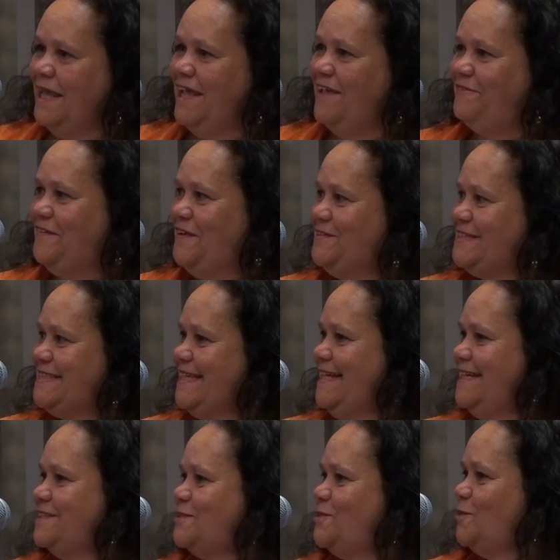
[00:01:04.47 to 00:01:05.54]
If you see
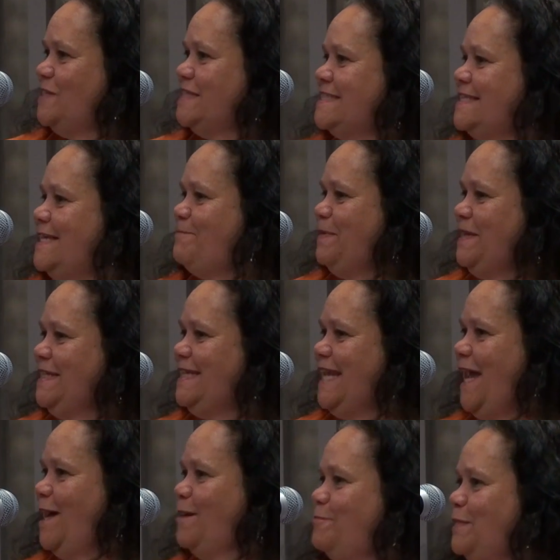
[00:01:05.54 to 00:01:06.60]
it sort of slipping
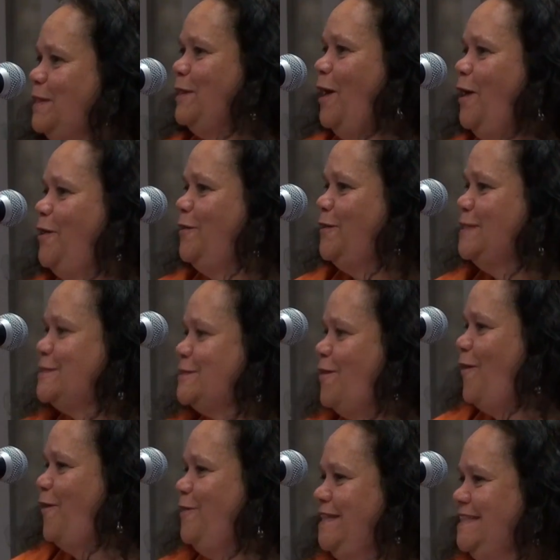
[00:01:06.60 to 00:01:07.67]
down below this
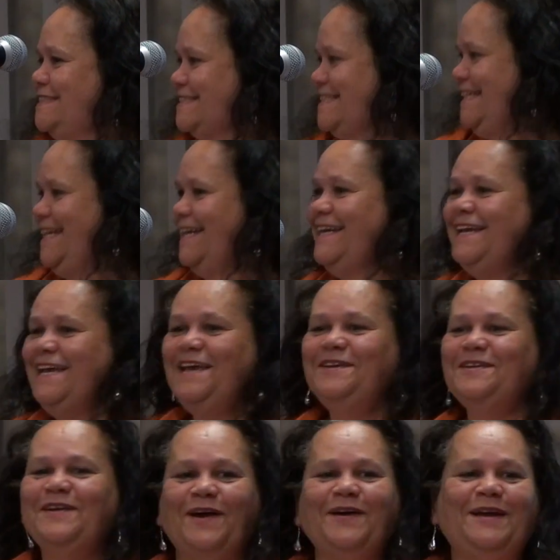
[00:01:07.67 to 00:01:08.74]
orange thing,
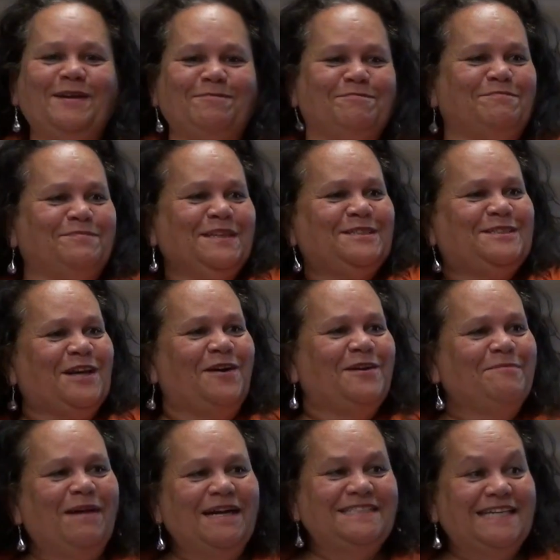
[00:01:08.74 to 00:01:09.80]
and I'm
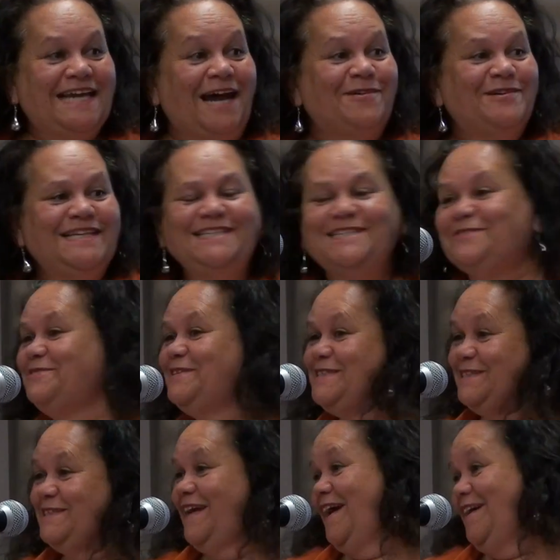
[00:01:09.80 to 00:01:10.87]
showing my jowage, which
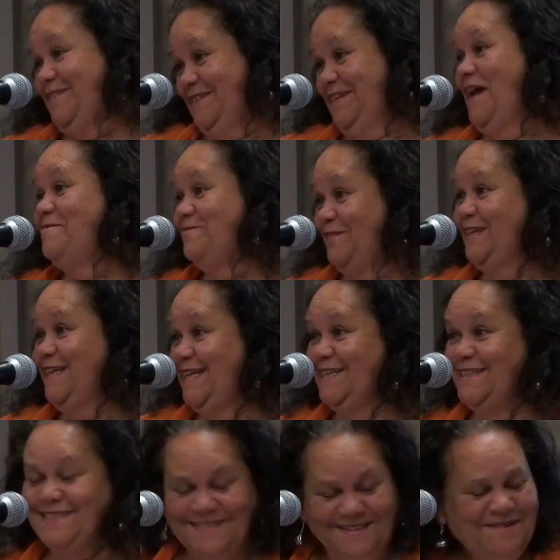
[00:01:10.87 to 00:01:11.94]
is our name for
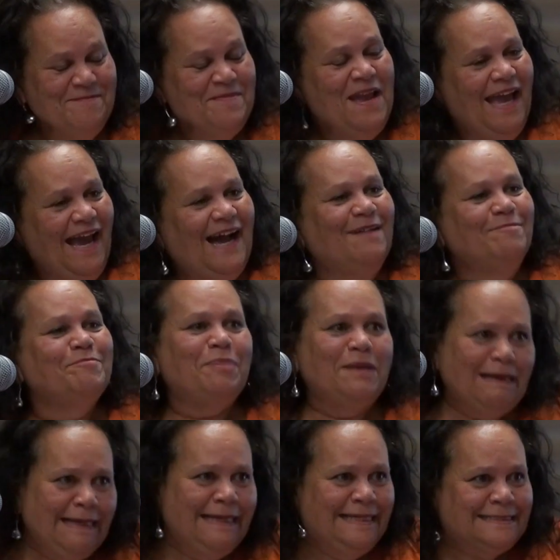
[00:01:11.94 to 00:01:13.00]
knickers,
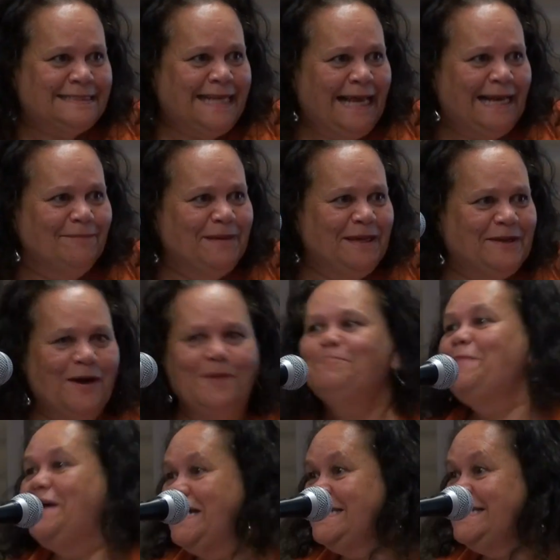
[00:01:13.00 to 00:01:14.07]
please tell me, go,
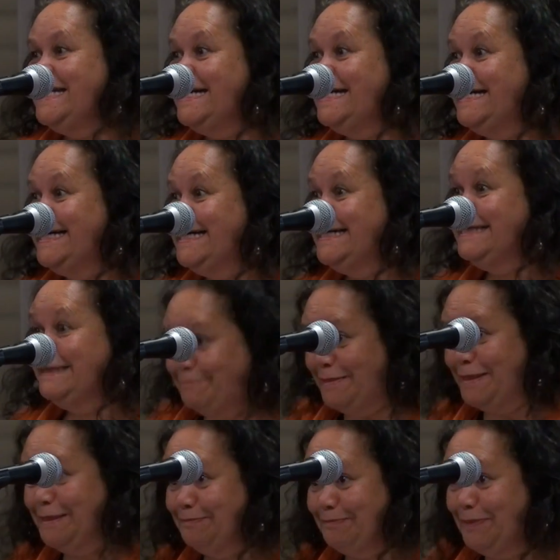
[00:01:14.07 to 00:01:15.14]
Munya,
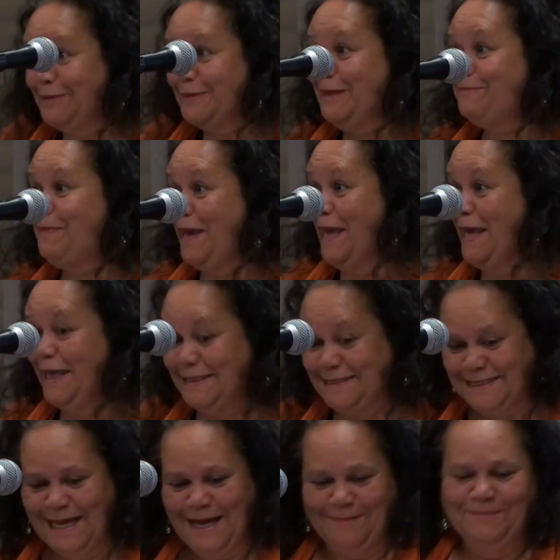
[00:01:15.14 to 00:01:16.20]
pull your
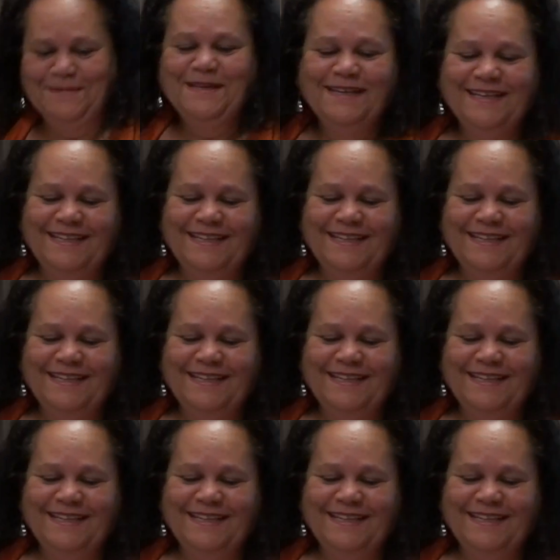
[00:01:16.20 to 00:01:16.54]
pants up.